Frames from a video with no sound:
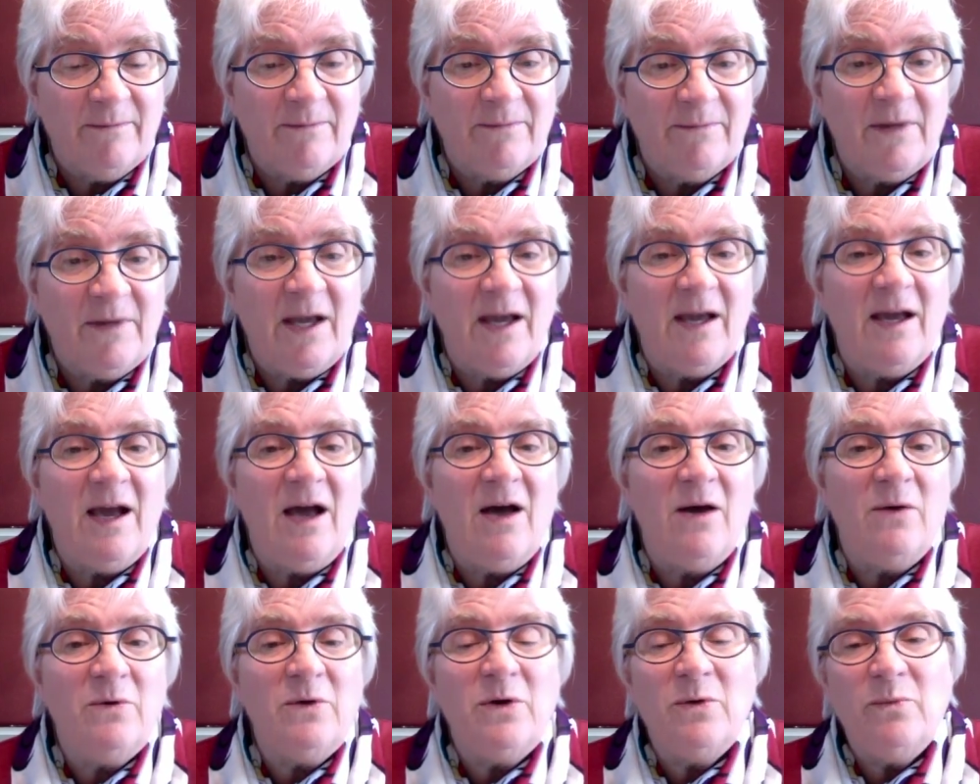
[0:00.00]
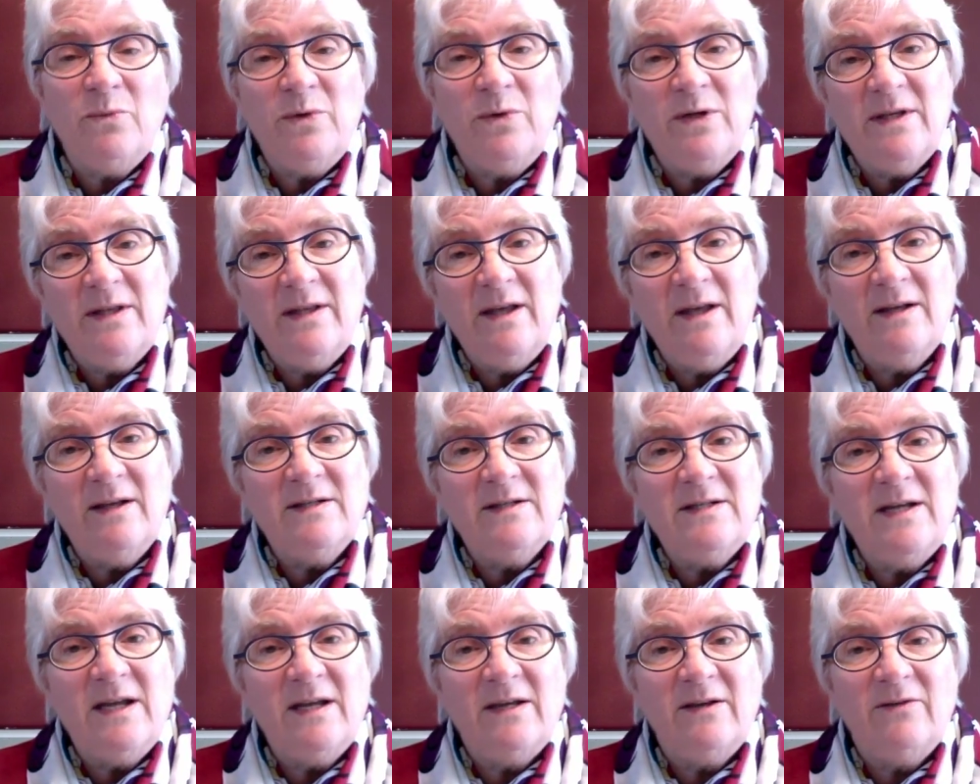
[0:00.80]
Okay, how can we then
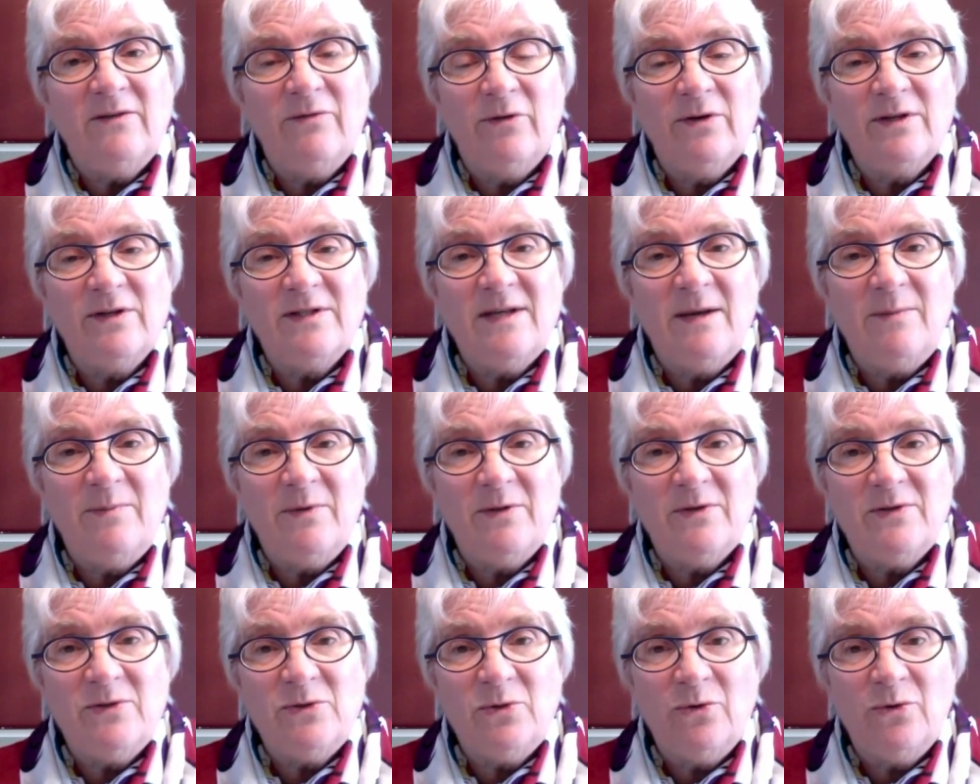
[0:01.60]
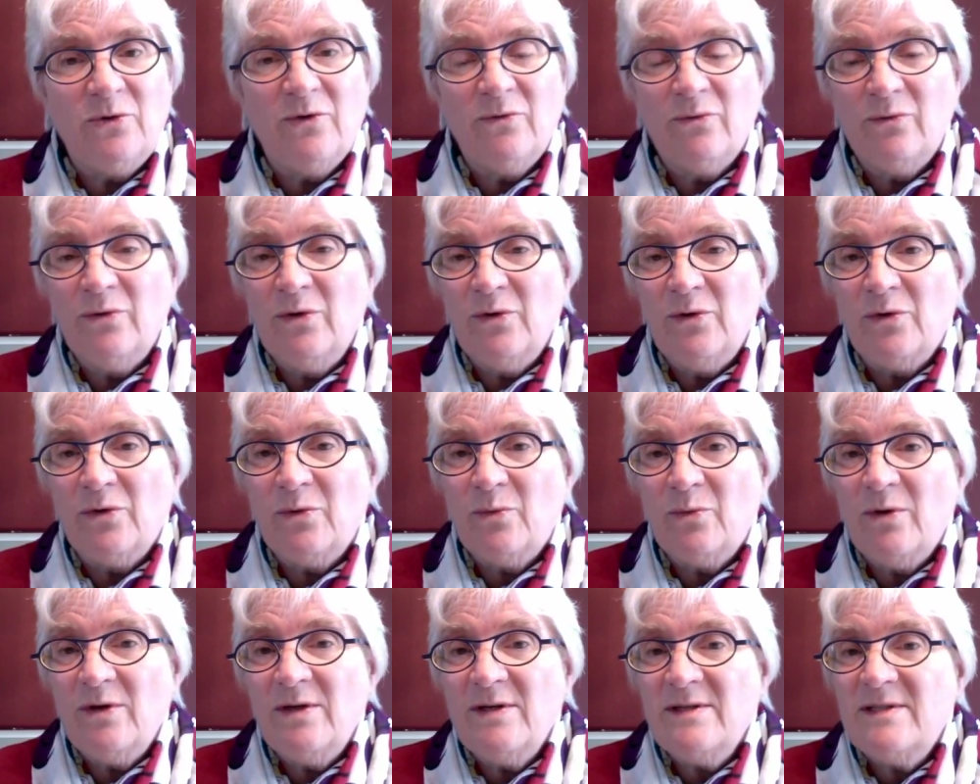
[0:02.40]
take, for example, the story of
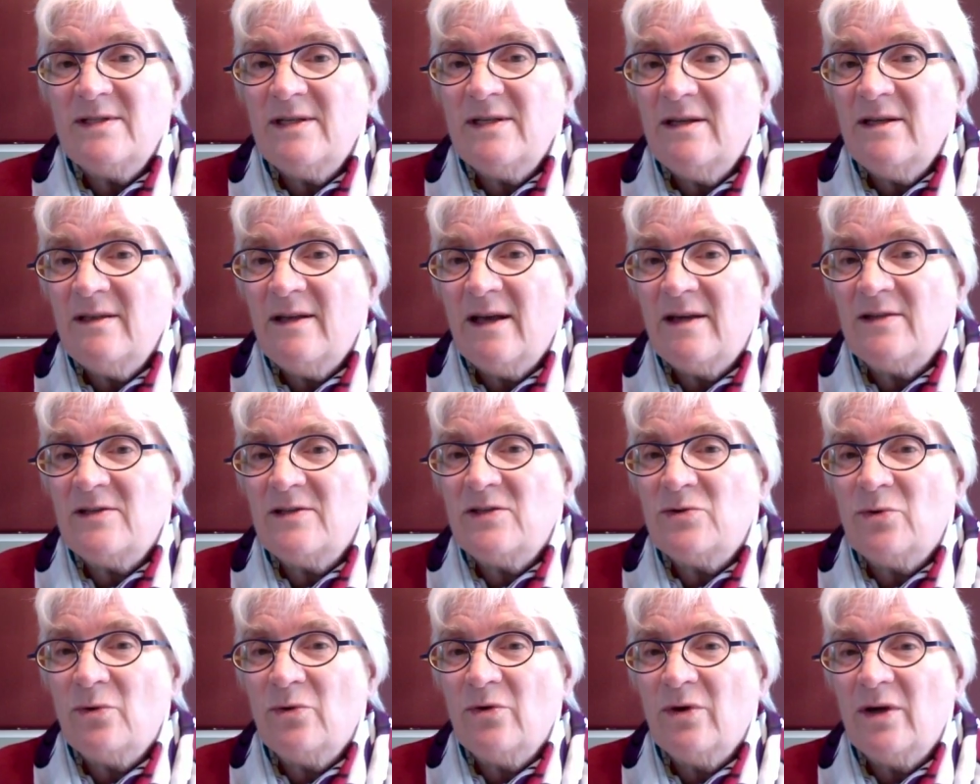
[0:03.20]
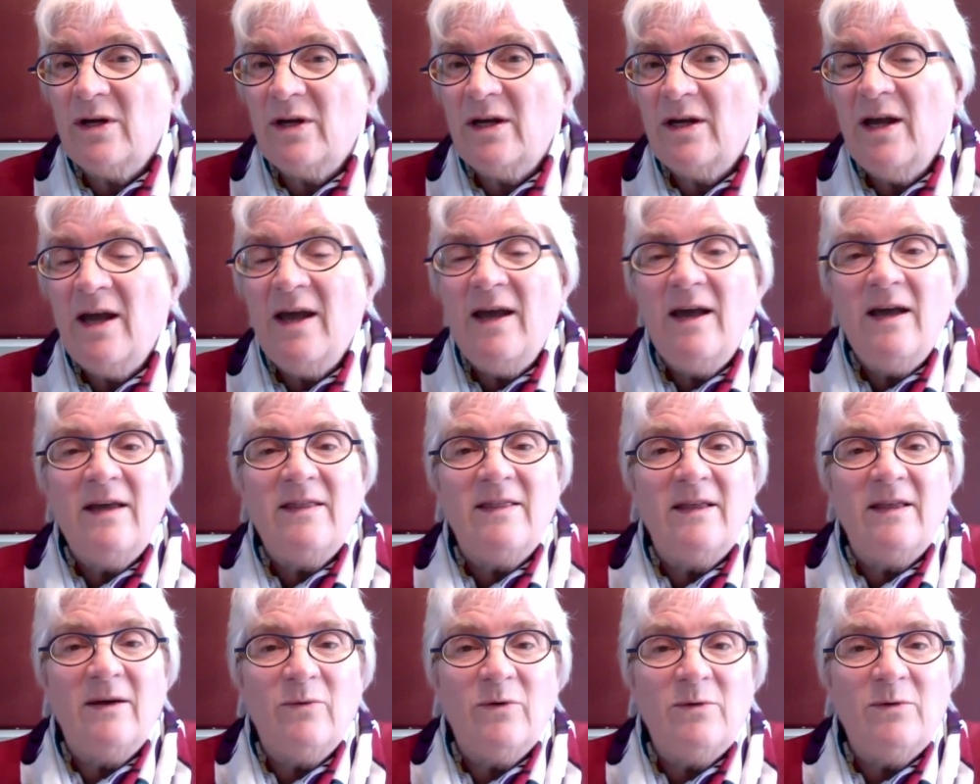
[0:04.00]
Ruth? What is in that story
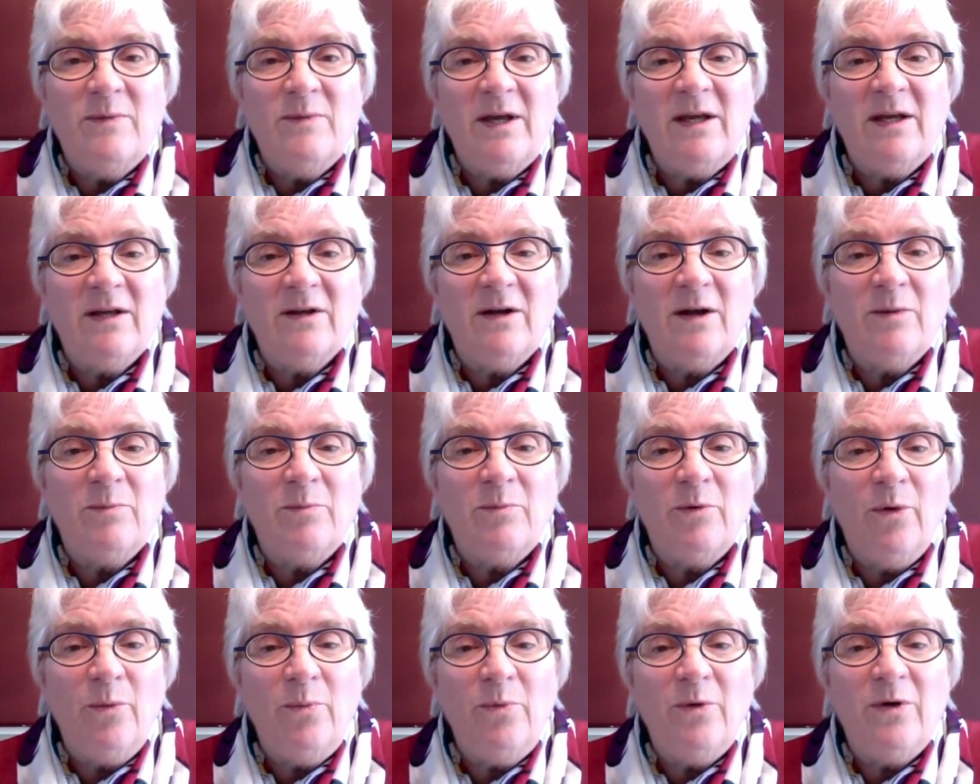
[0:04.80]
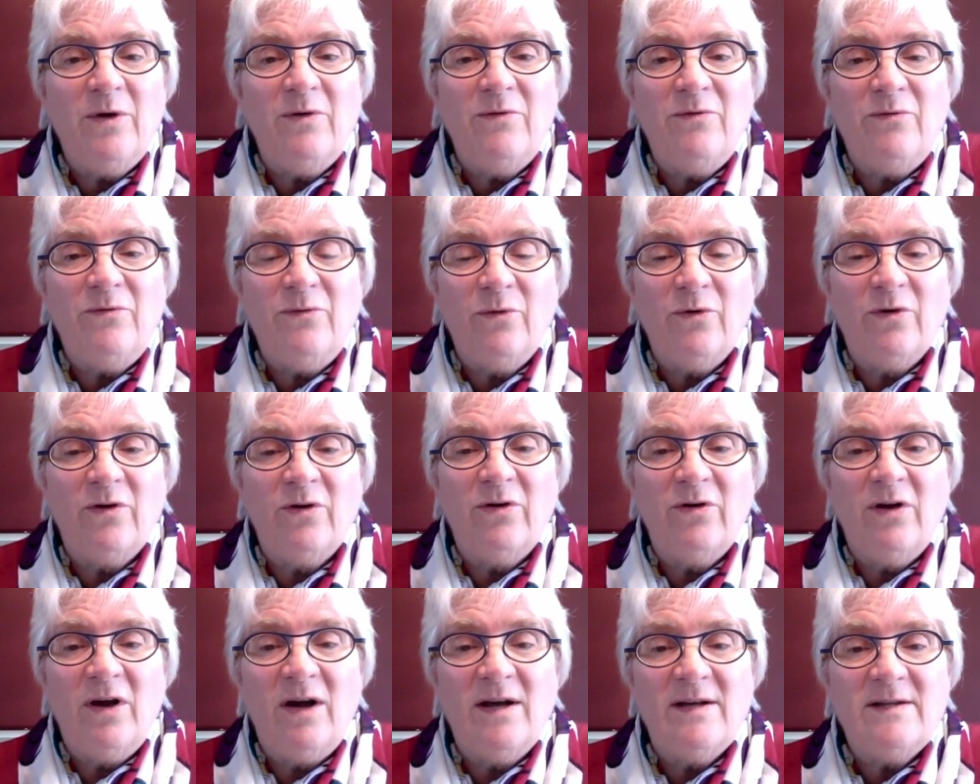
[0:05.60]
that would make it appropriate
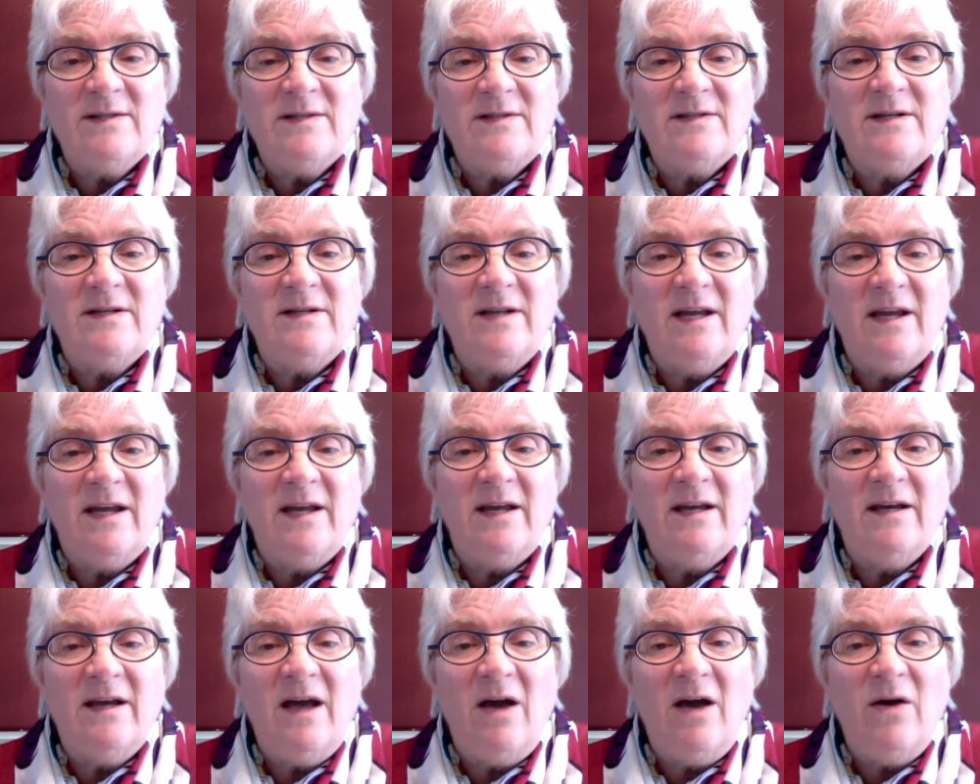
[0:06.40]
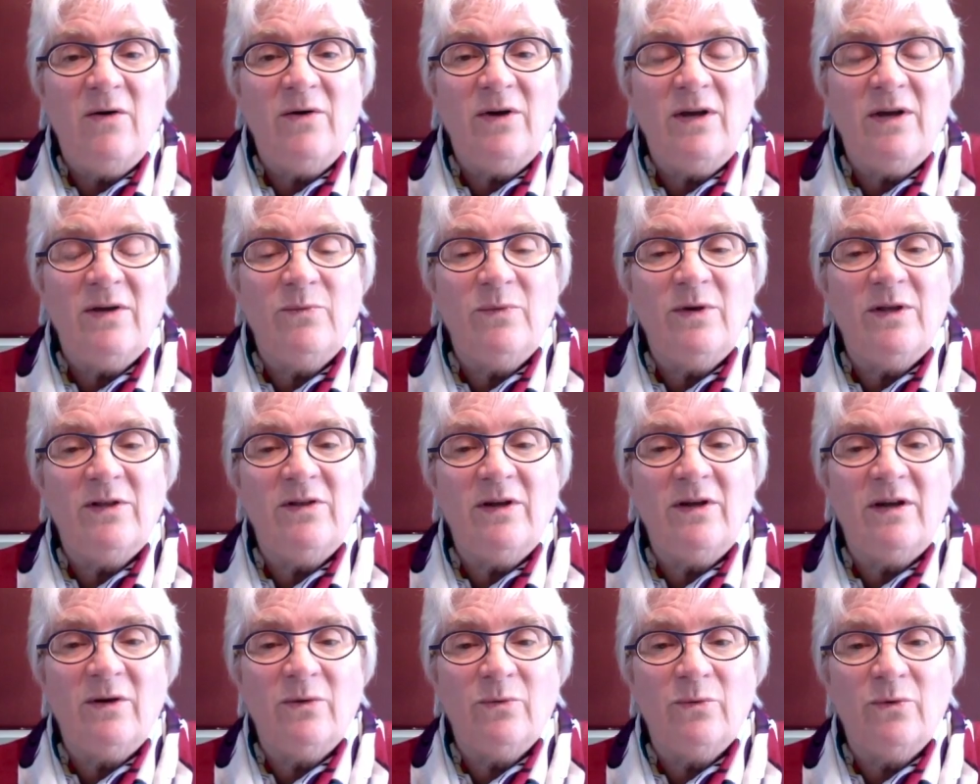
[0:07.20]
for us today? How can we
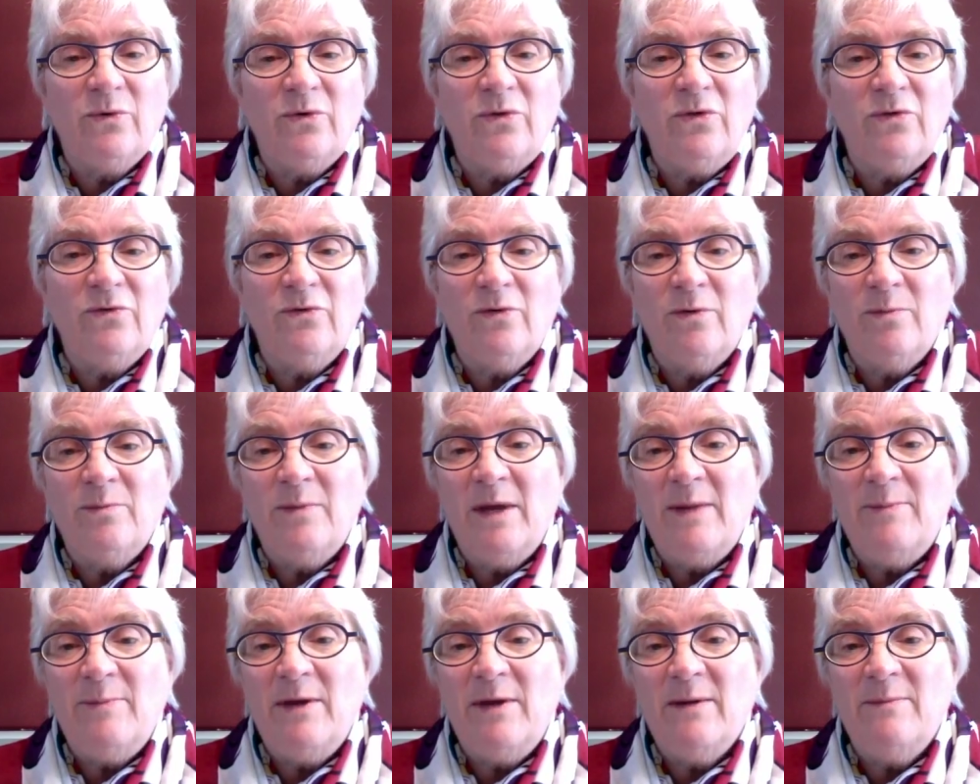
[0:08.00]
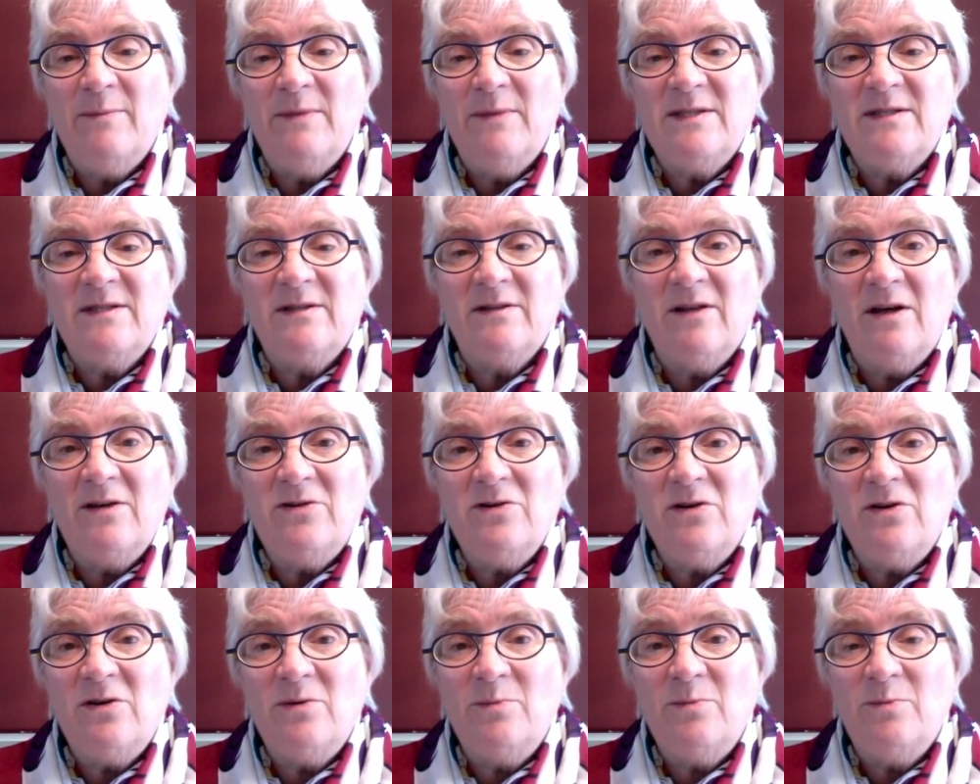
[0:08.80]
look at Ruth from maybe a
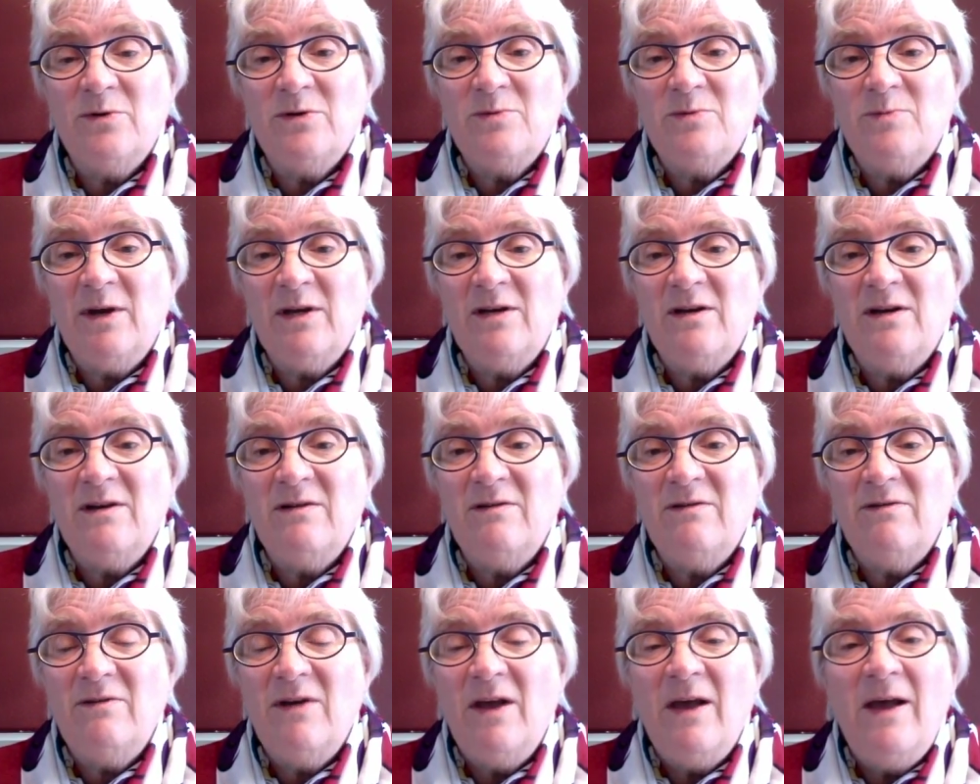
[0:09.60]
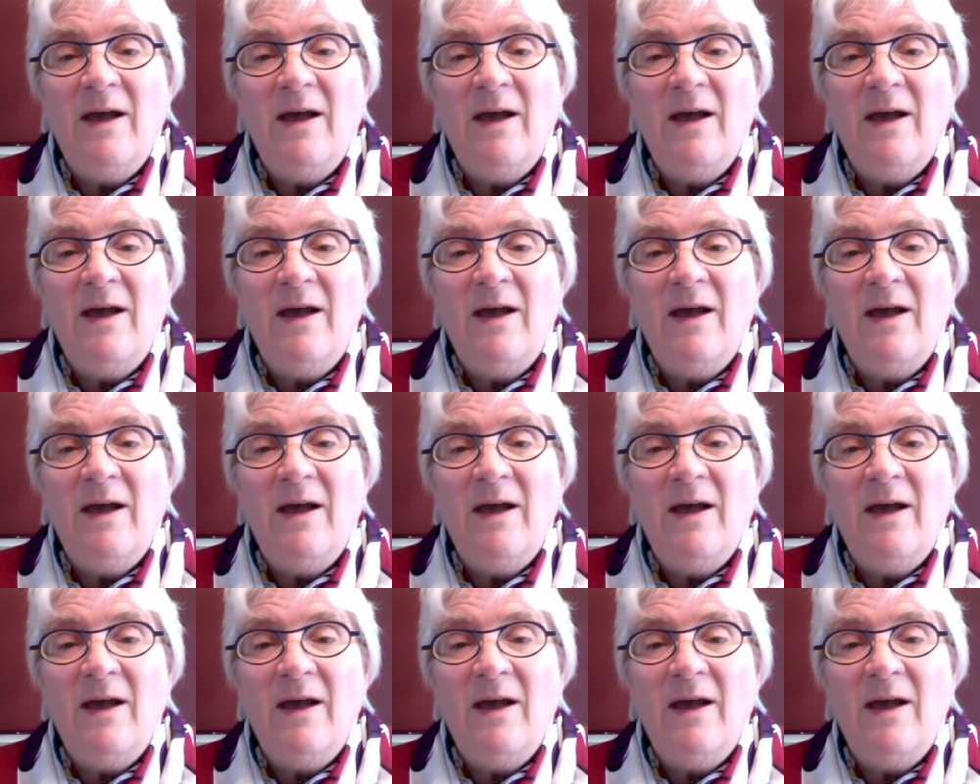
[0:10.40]
missiological perspective?